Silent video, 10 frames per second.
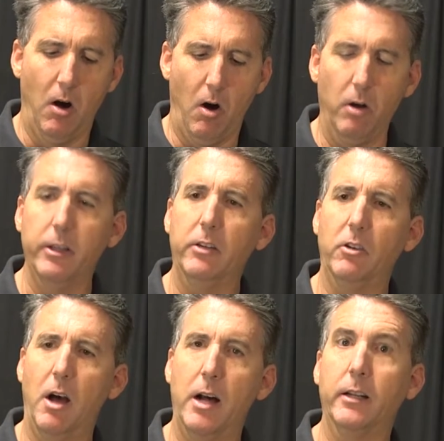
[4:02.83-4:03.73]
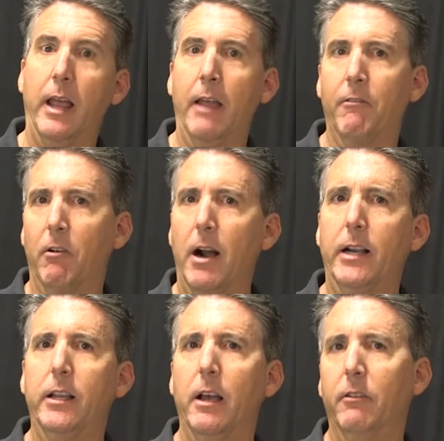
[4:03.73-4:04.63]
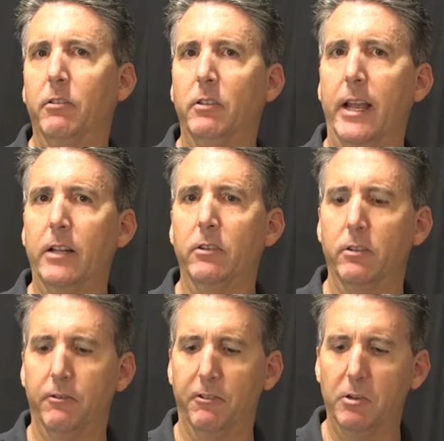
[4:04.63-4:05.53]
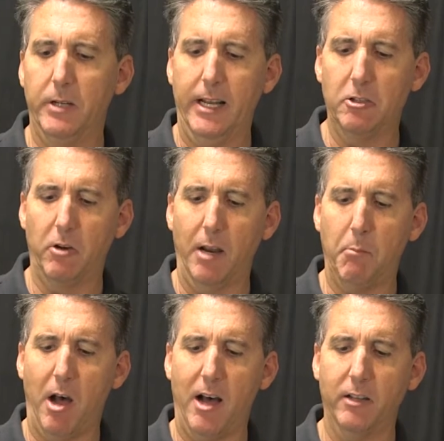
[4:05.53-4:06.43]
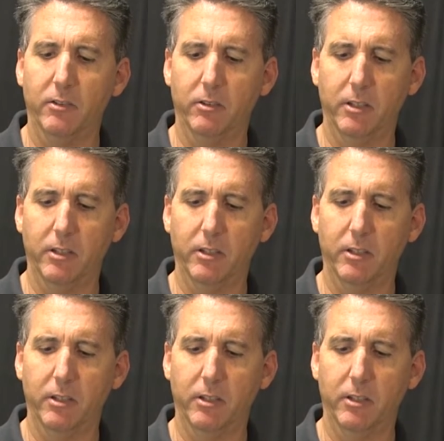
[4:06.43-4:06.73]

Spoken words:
All this on a variety of standard fluid head tripods.